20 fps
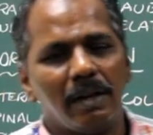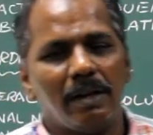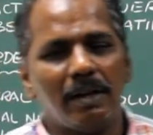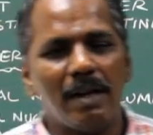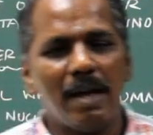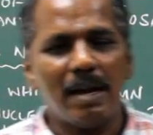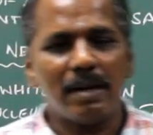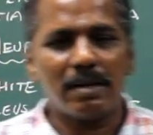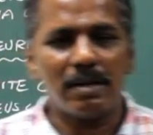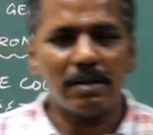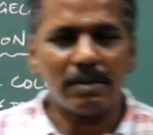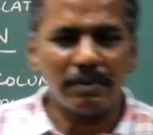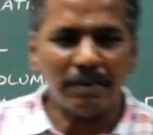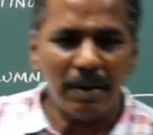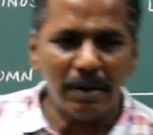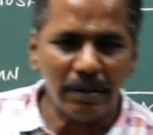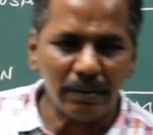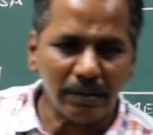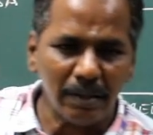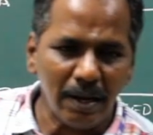lateral
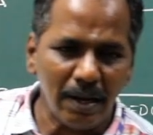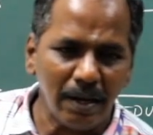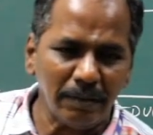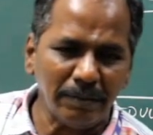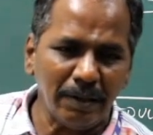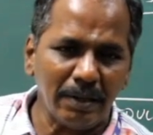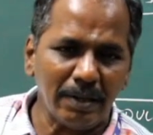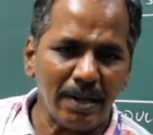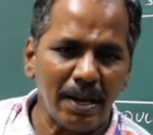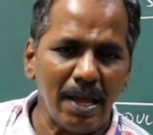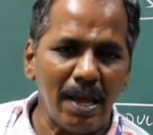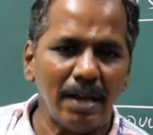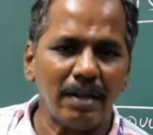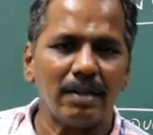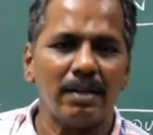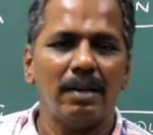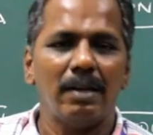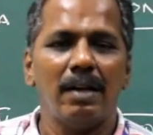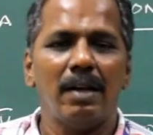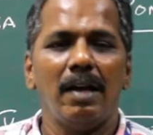spinothalamic
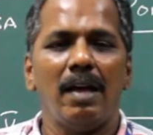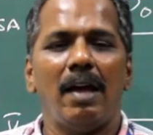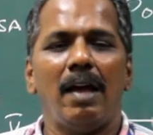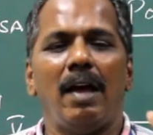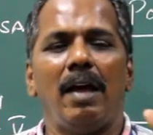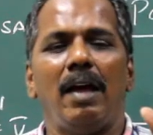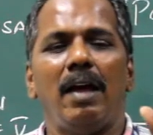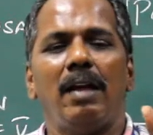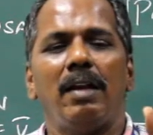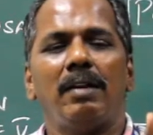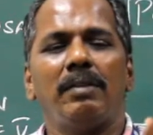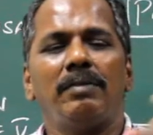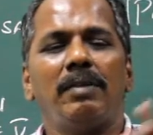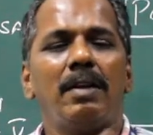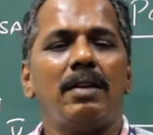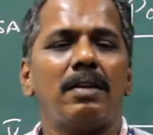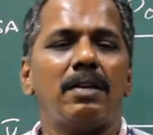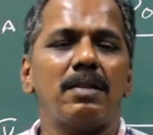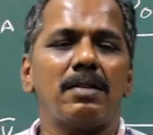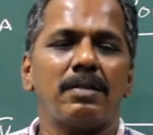tract and
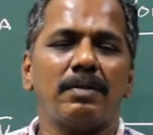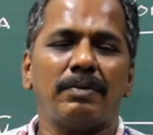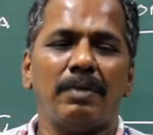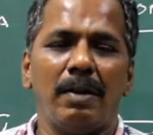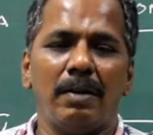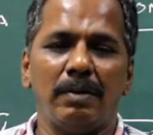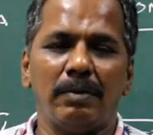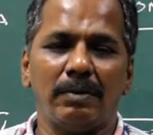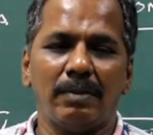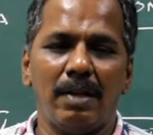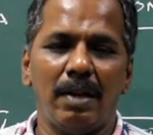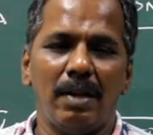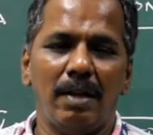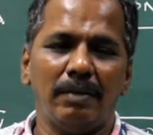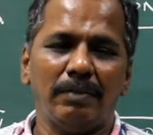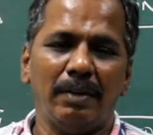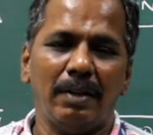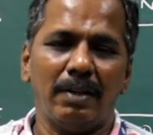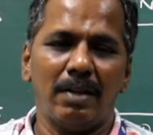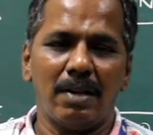ventral
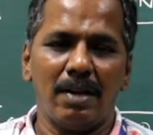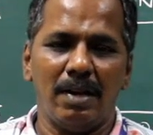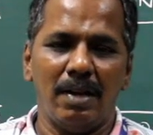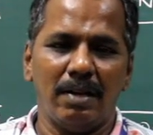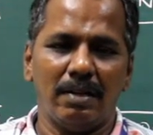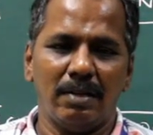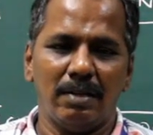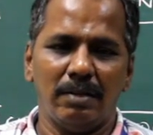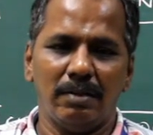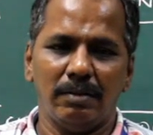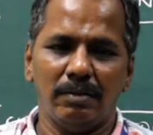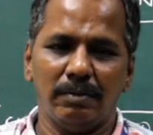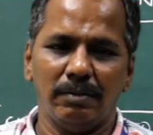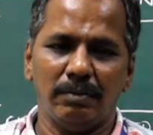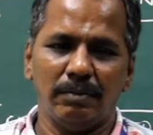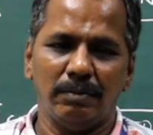spinothalamic tract.